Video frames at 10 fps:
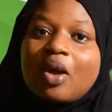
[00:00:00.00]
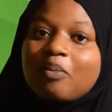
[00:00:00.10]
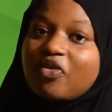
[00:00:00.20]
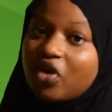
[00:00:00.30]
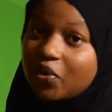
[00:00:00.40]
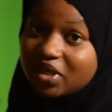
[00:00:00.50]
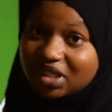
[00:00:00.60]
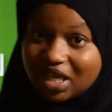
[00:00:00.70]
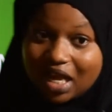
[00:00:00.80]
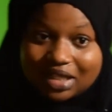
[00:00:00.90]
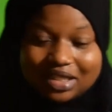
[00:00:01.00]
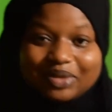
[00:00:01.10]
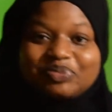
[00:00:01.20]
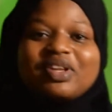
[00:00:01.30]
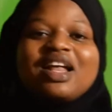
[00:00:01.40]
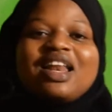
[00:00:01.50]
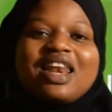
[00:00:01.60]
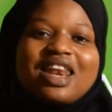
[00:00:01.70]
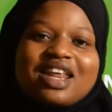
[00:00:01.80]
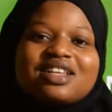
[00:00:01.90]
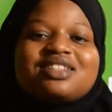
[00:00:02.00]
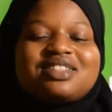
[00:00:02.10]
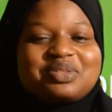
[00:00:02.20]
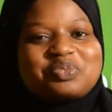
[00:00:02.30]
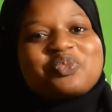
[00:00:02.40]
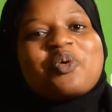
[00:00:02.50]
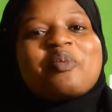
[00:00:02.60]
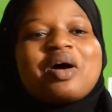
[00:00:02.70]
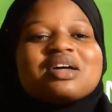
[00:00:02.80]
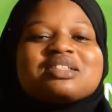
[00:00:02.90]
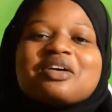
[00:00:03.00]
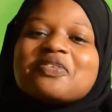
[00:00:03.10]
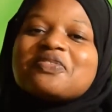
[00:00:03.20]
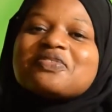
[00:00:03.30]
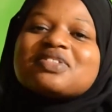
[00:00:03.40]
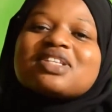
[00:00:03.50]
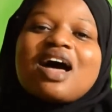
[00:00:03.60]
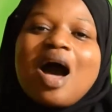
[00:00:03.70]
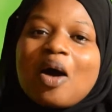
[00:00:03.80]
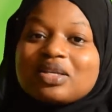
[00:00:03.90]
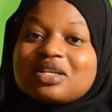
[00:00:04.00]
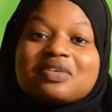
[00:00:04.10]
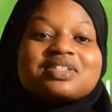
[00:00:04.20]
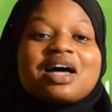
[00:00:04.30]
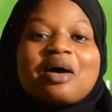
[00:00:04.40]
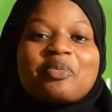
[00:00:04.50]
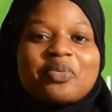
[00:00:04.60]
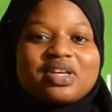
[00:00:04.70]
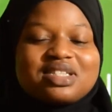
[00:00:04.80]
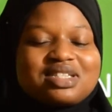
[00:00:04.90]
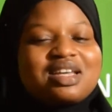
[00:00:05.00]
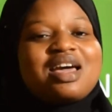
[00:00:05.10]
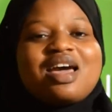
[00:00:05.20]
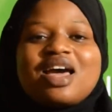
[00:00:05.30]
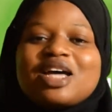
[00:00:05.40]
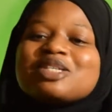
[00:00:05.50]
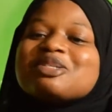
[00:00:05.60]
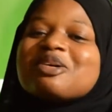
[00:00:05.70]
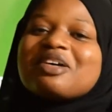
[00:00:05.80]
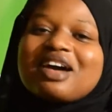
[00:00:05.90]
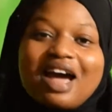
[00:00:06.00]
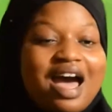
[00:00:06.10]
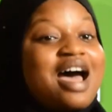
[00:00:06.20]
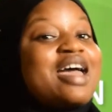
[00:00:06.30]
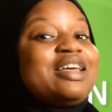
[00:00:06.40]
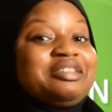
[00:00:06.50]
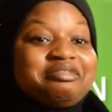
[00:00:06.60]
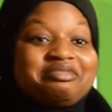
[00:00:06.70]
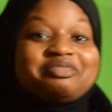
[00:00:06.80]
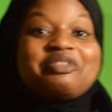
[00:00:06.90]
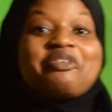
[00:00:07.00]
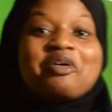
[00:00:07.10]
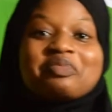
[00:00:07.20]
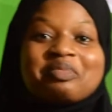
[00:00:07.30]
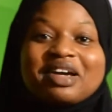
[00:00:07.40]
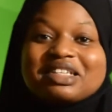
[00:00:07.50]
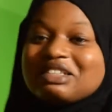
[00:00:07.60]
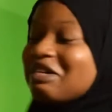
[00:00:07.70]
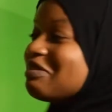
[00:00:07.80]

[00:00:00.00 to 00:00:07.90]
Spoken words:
before we start, let's warm ourselves up with a song I formed myself.